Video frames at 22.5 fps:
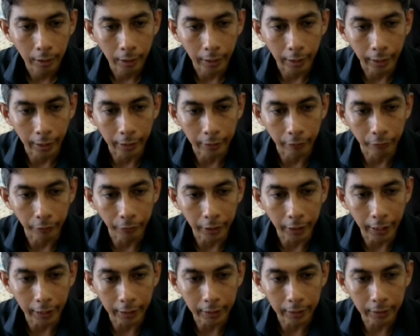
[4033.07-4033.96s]
and we
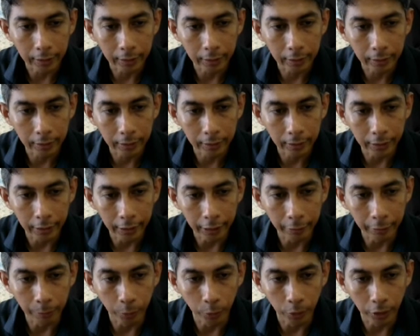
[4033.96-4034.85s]
get the
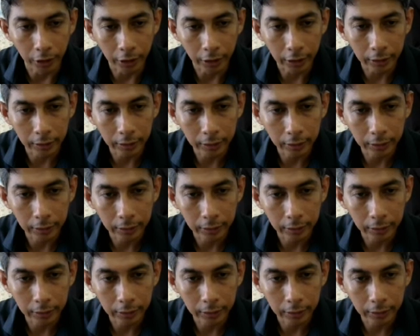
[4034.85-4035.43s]
input here.